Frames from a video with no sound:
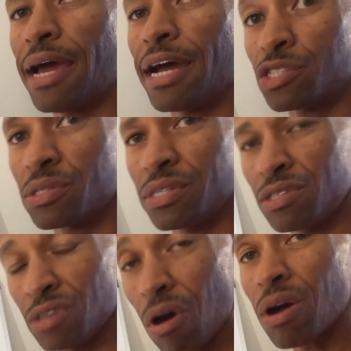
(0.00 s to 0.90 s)
actually
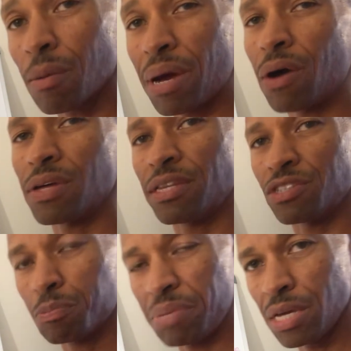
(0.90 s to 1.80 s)
talk about
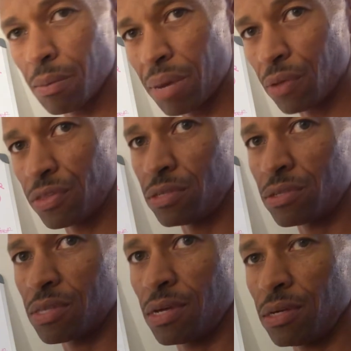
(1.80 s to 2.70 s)
and speak about
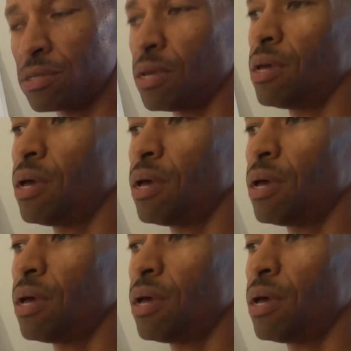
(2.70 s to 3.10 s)
these things.